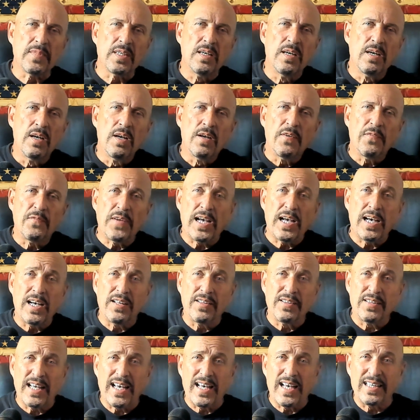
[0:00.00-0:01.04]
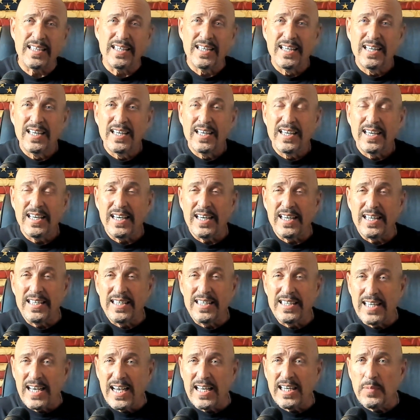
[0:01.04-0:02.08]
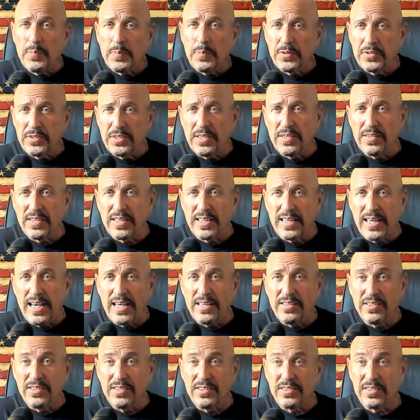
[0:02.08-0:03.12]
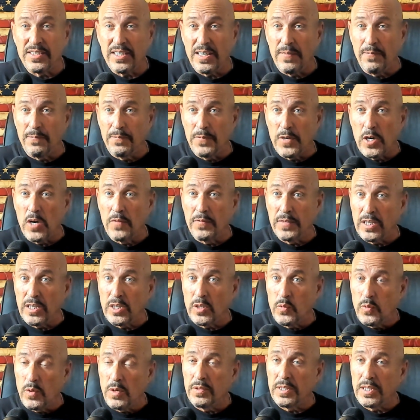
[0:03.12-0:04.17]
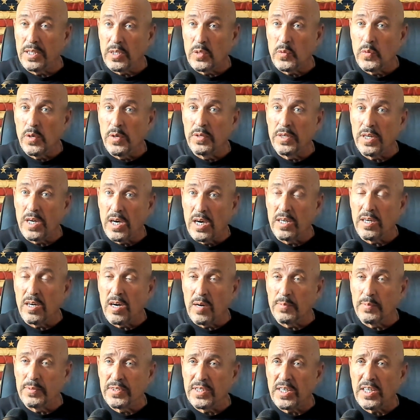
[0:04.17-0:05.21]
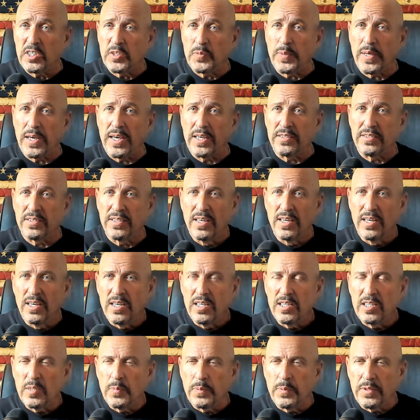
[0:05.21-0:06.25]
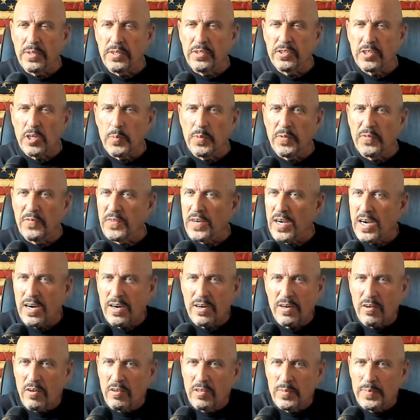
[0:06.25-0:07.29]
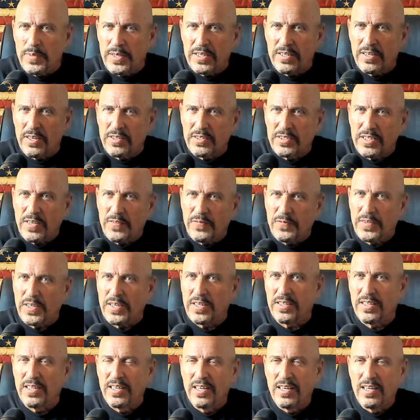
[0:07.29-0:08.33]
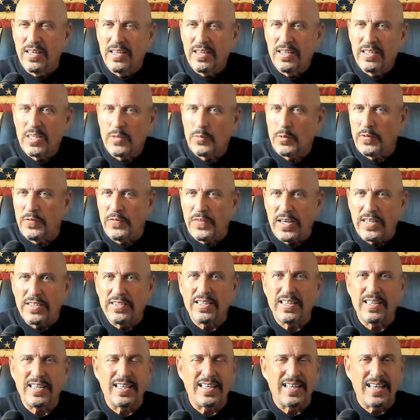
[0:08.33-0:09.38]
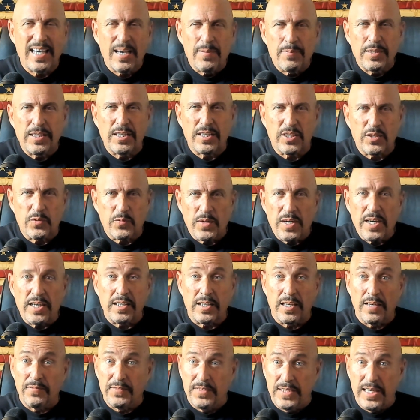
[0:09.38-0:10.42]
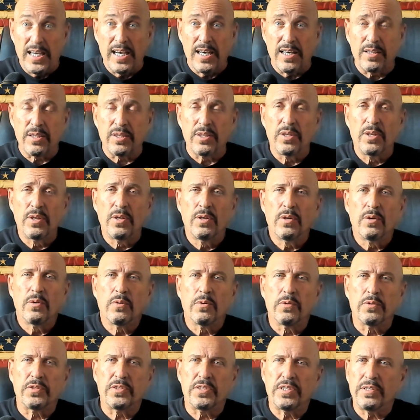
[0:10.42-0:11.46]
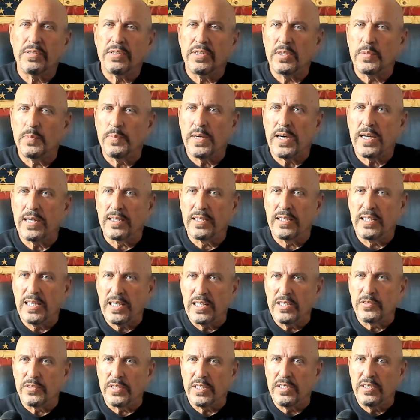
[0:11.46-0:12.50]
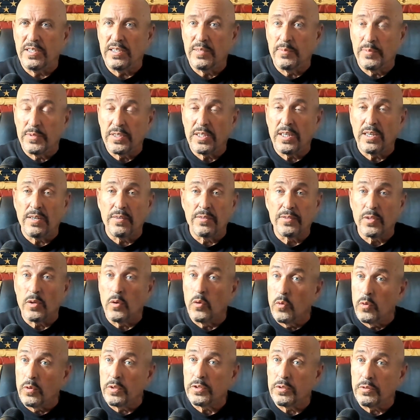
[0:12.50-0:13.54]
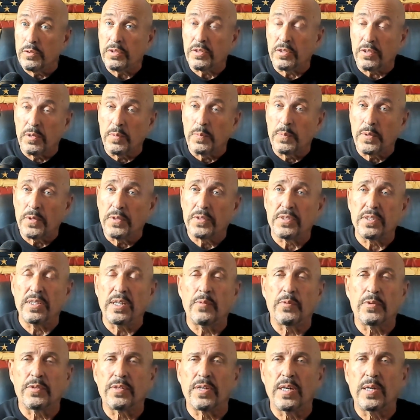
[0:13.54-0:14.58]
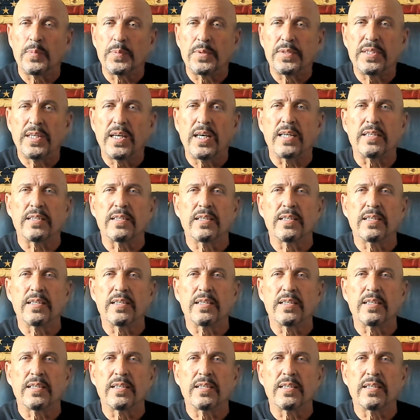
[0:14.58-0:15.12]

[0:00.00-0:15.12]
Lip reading: found that in 90% of the cases involving quote-unquote unarmed suspects, the police opened fire only because they felt they were facing an imminent threat of death or serious bodily injury to themselves or to a third person they were trying to protect.